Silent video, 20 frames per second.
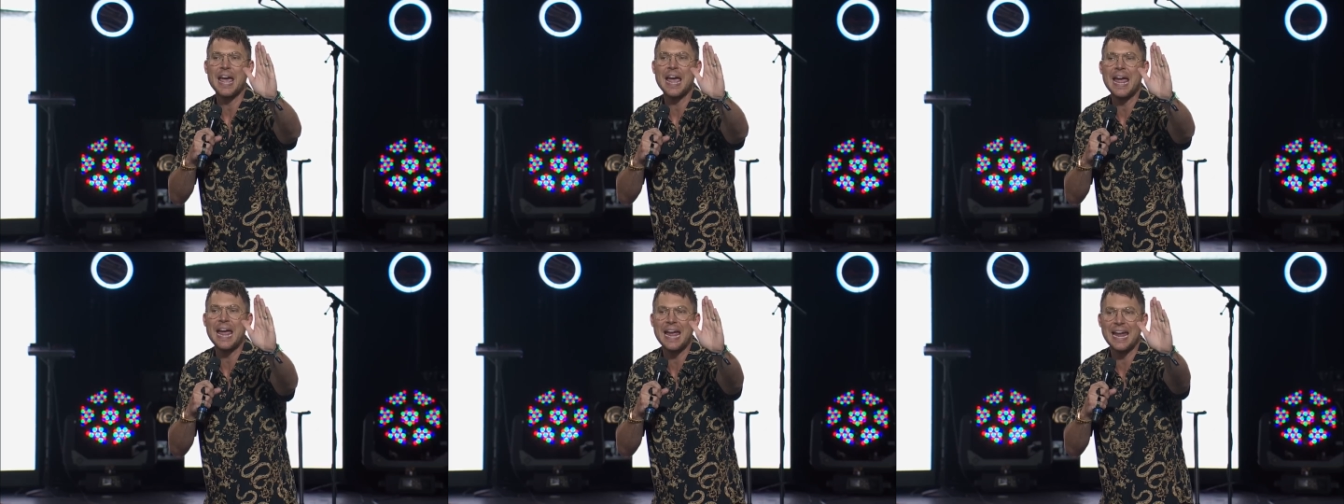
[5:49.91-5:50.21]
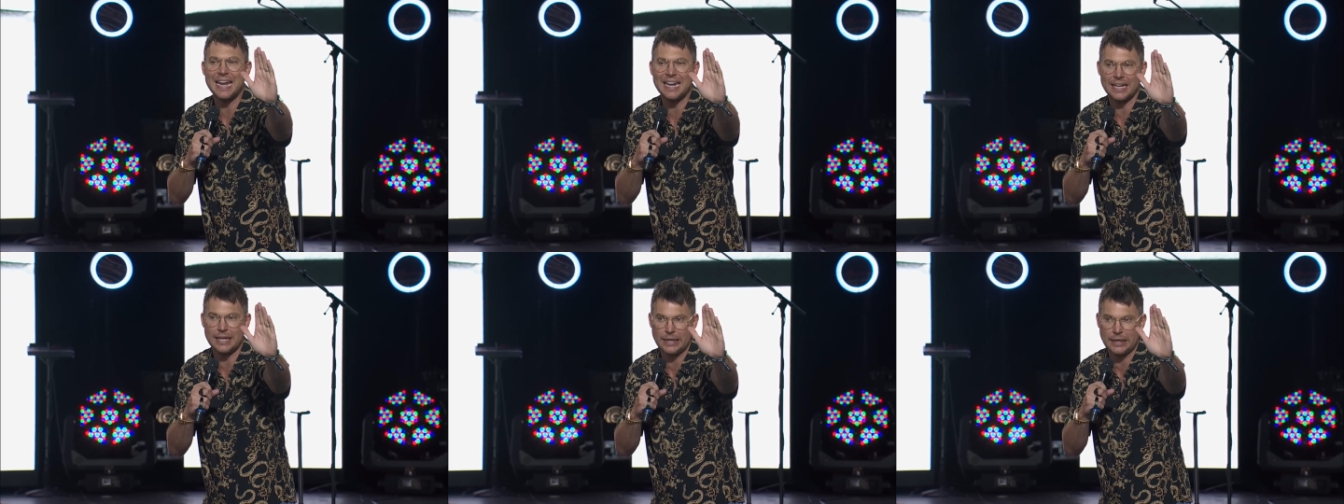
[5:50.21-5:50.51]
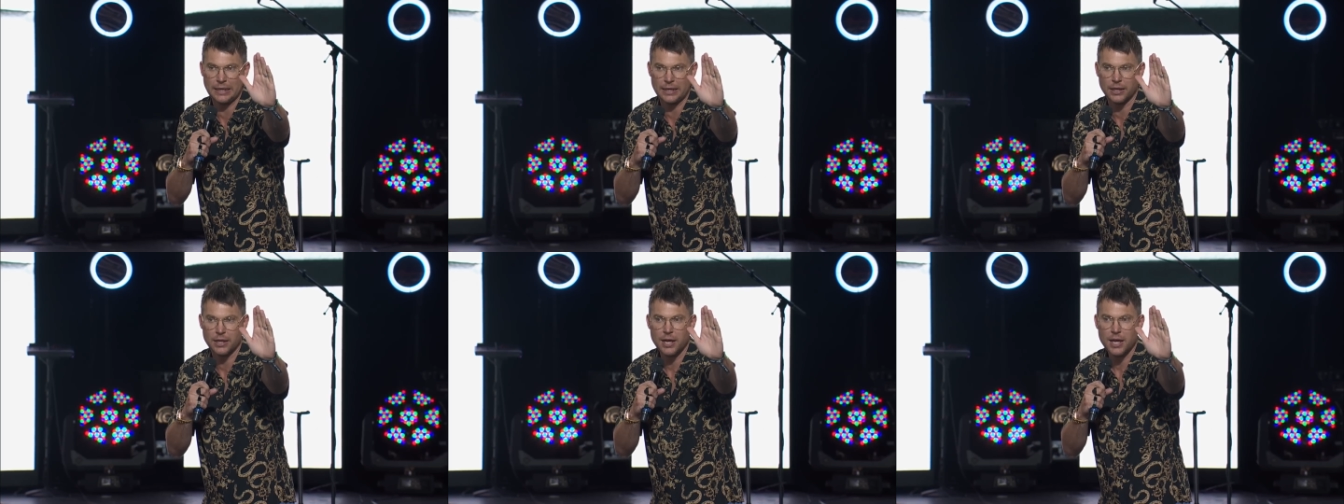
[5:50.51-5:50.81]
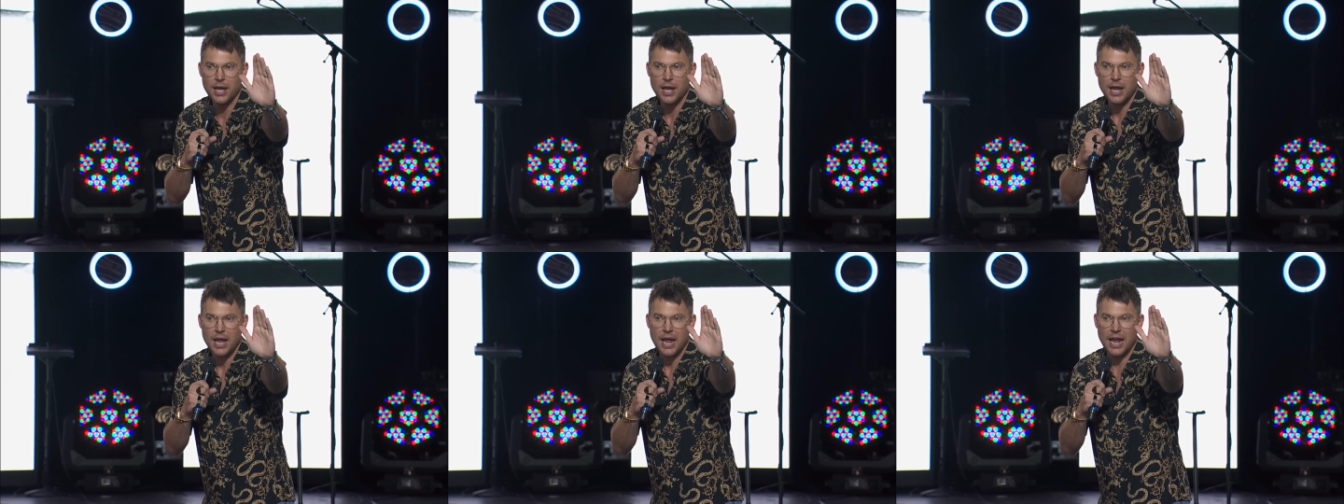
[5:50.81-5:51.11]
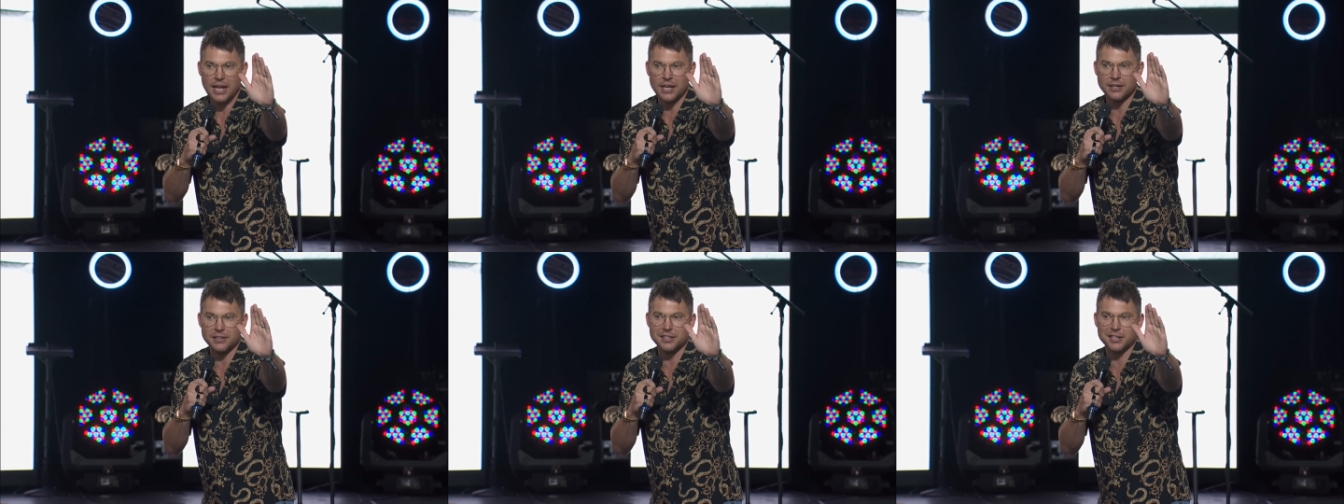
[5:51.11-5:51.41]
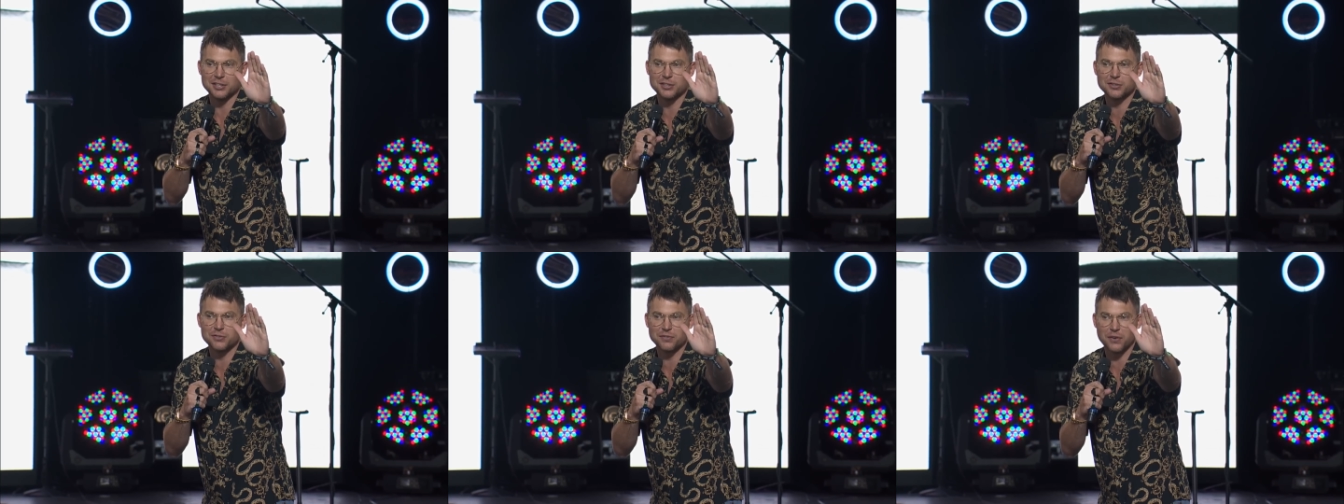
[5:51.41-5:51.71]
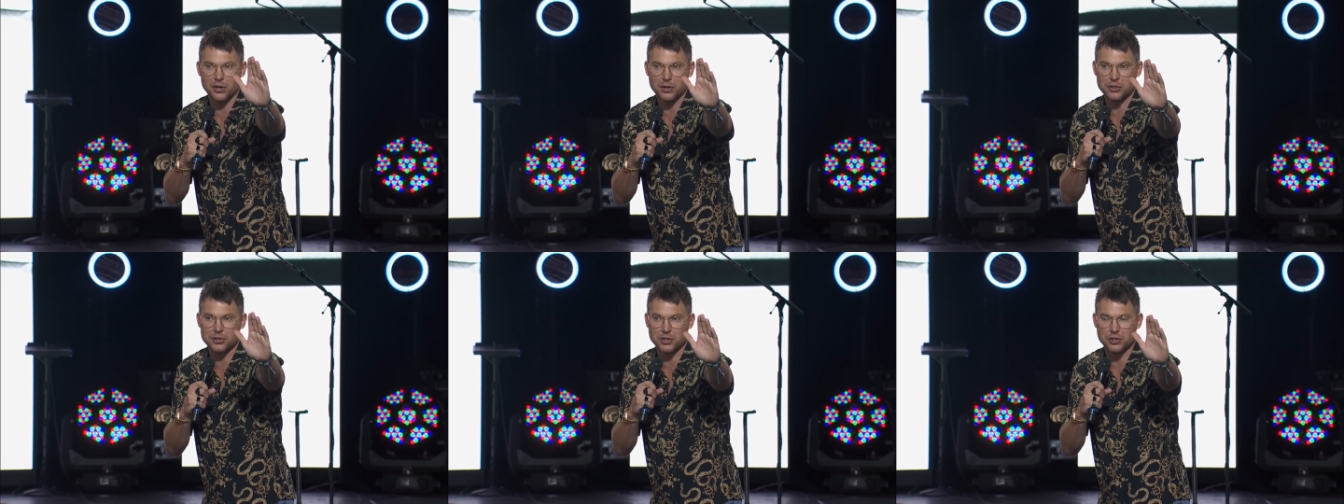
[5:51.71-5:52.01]
pain and
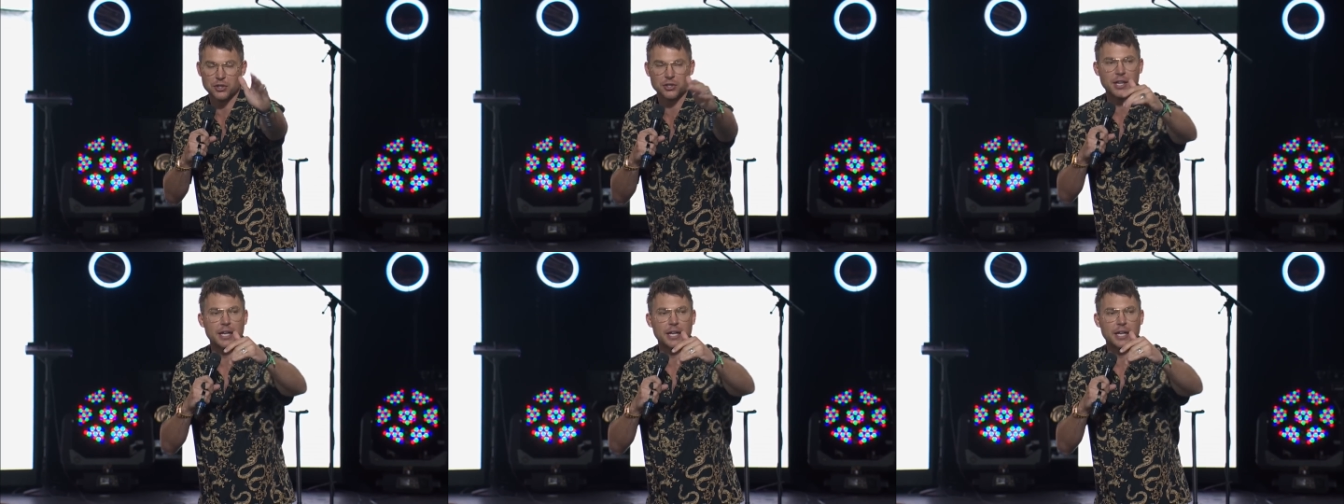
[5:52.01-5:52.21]
dysfunction.